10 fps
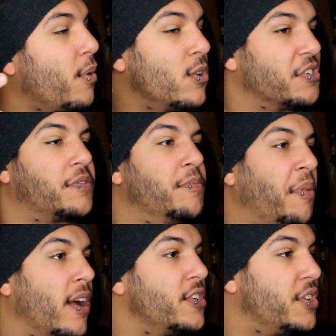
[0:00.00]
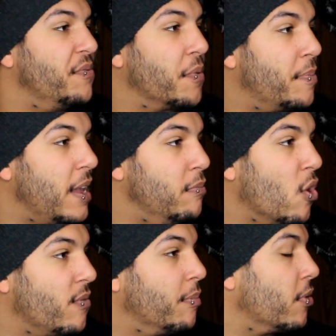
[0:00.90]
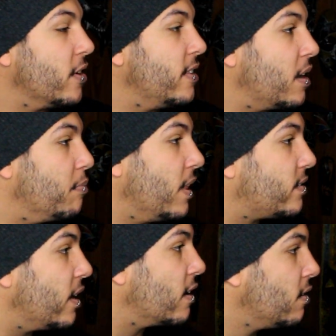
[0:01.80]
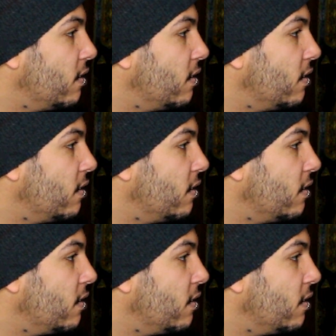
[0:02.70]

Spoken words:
or just punish him for being more of a burden than a blessing.